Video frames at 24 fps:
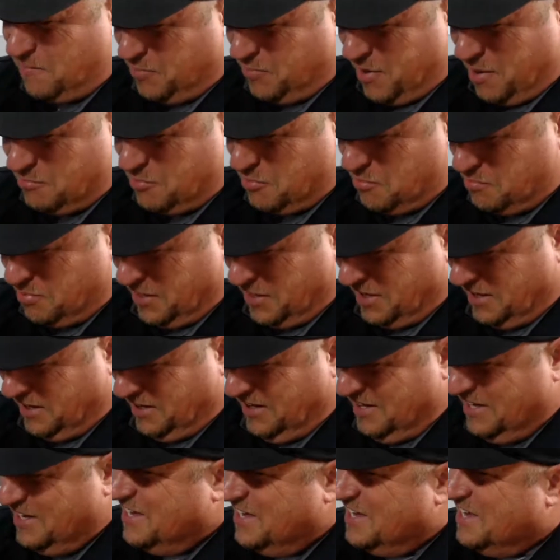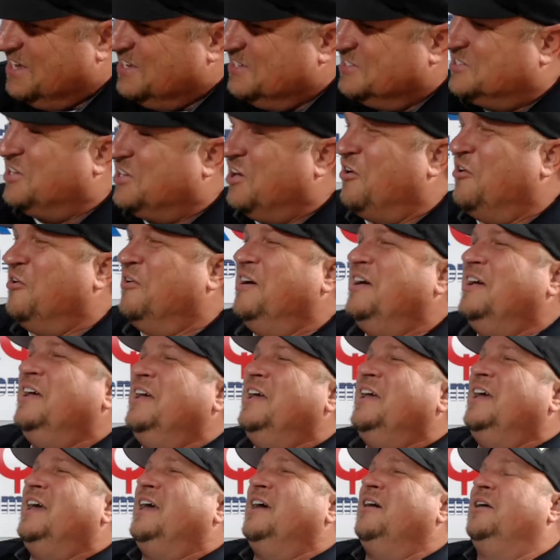Bumblebee. So,
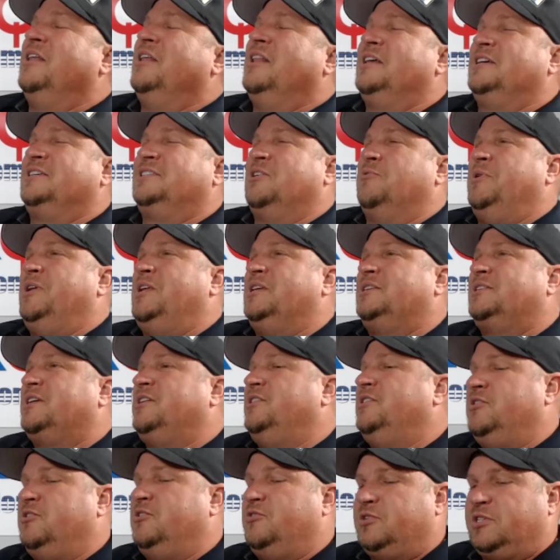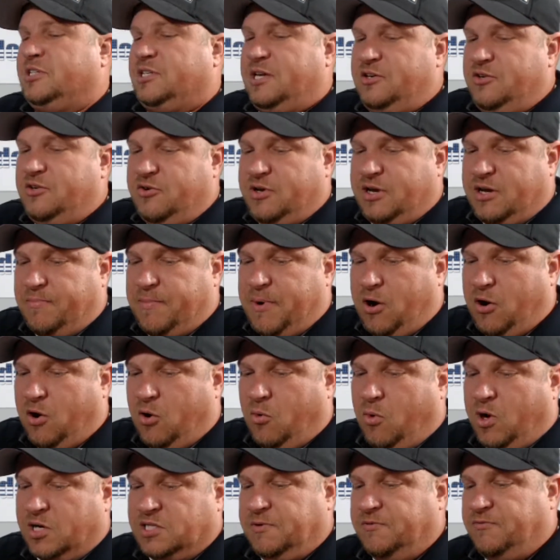like I said, we discontinued
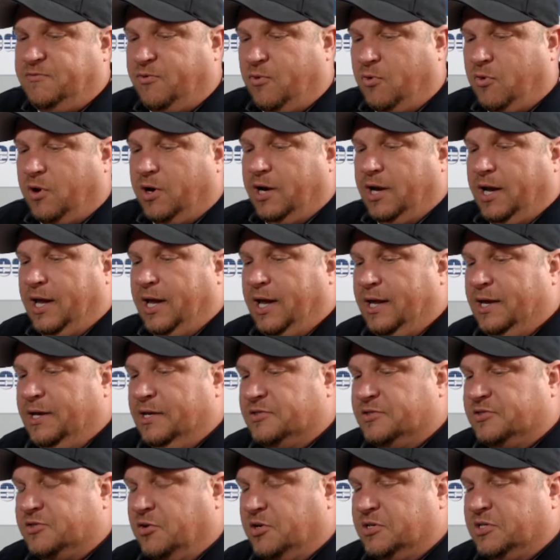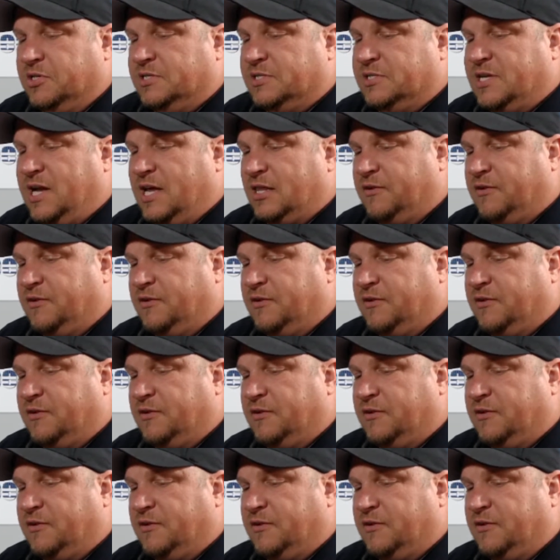Camaro once before, and so it's